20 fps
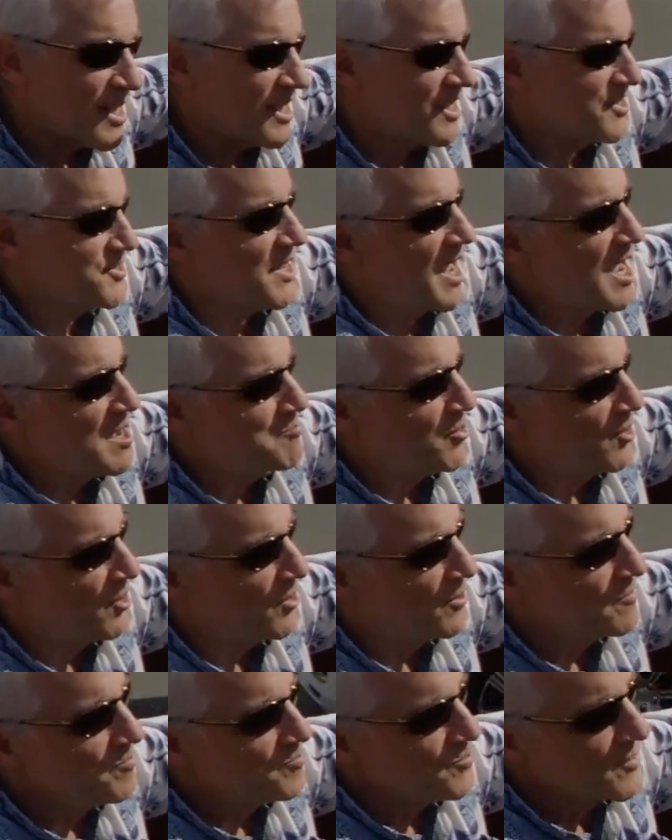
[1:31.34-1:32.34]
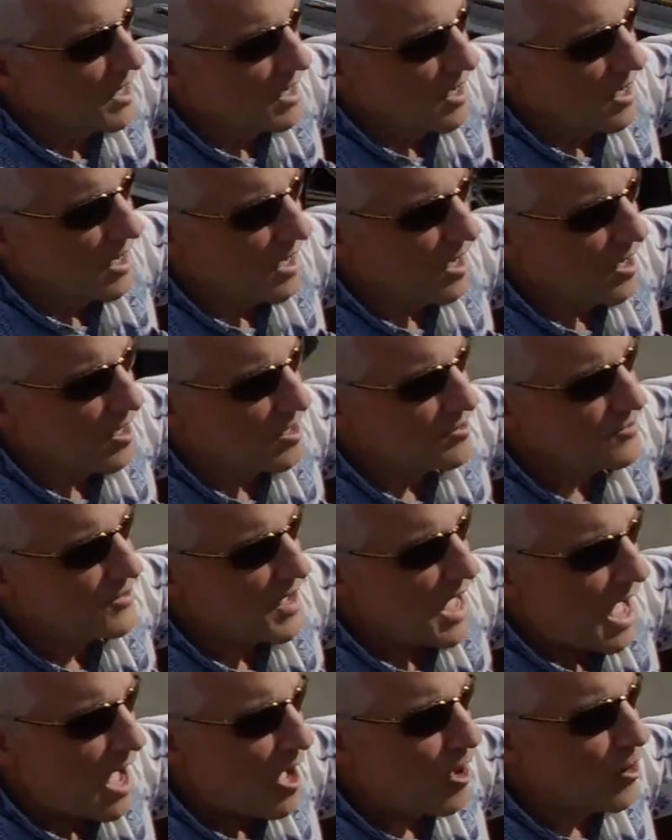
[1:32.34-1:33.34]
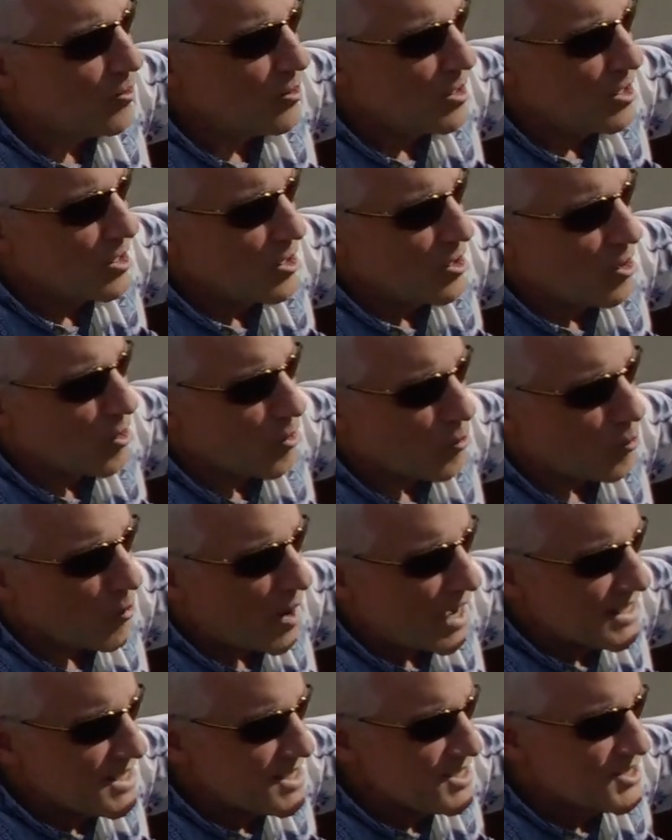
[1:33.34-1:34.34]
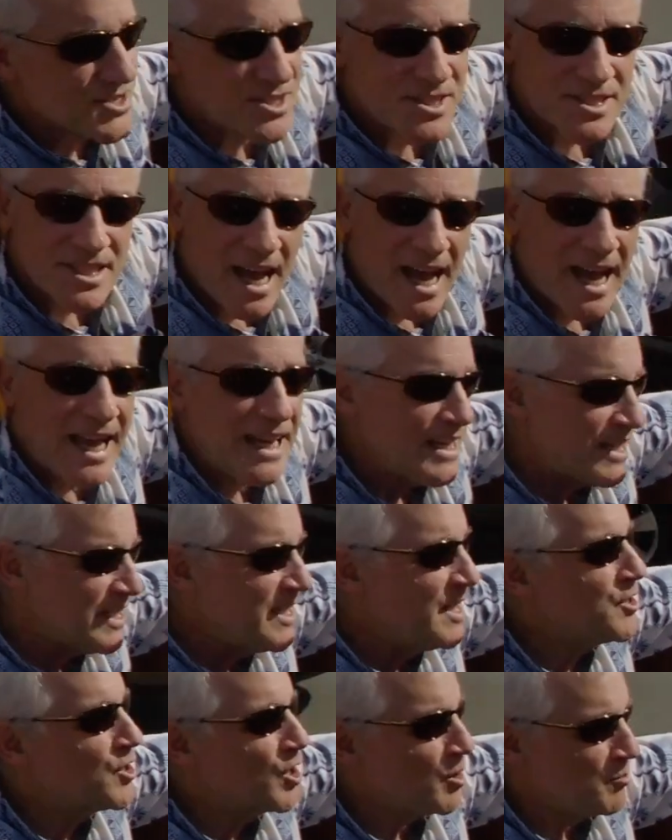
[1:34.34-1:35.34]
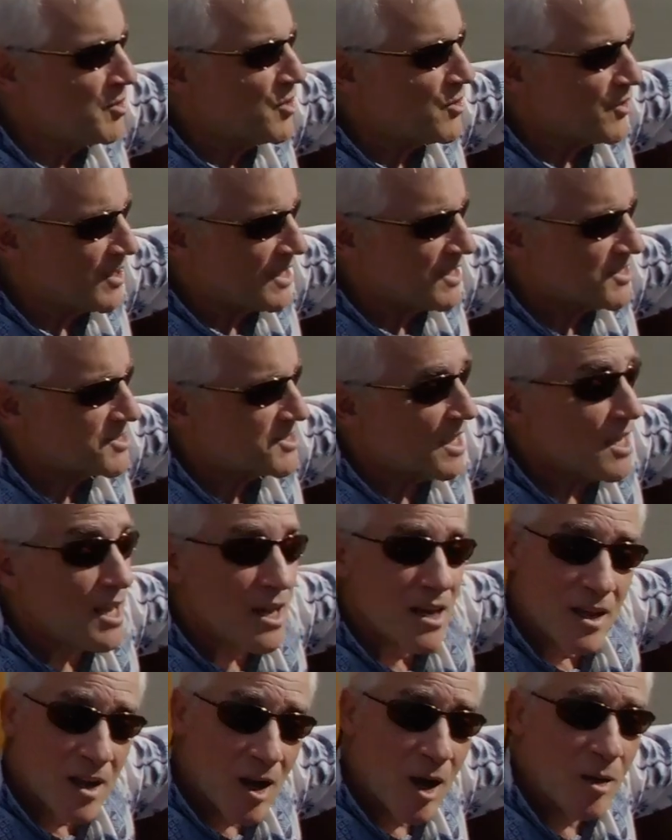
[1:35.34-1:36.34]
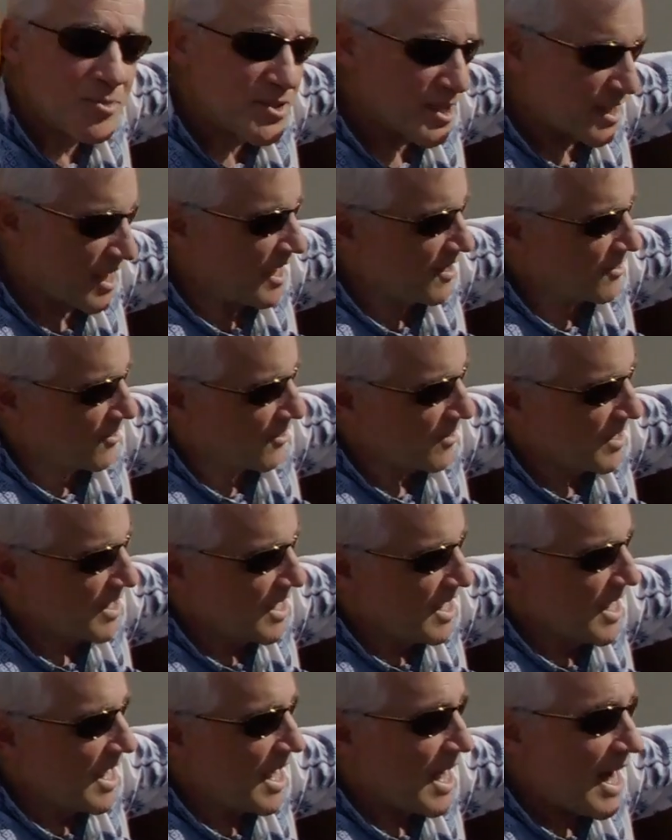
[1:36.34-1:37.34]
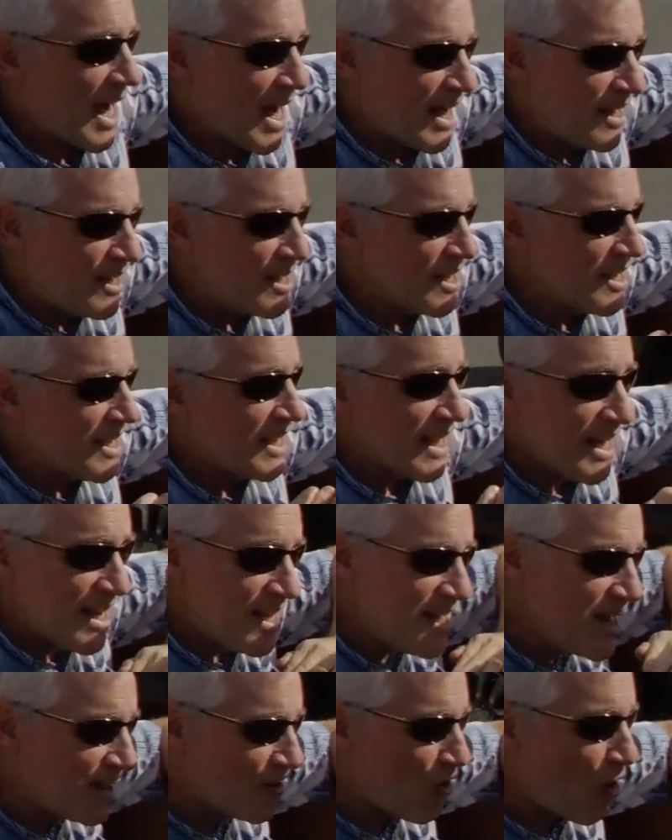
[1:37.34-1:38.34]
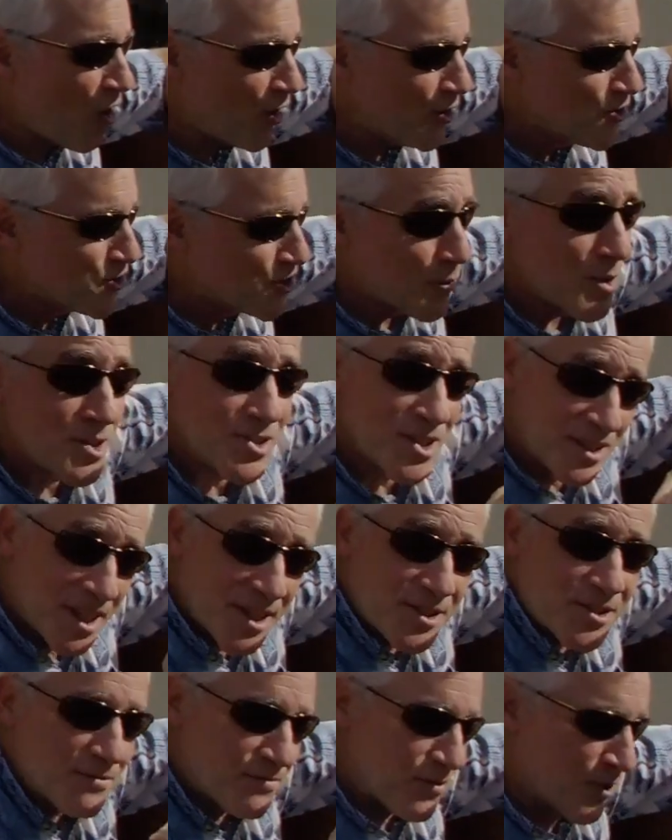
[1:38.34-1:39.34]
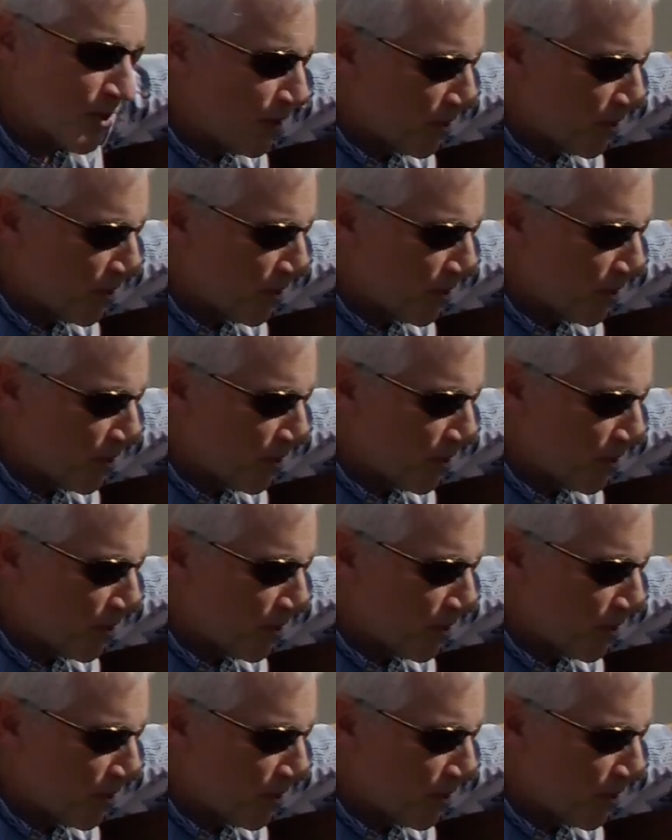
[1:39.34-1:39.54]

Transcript: example of how Hawaii's tight-knit communities come together. And in it also is the lesson for you.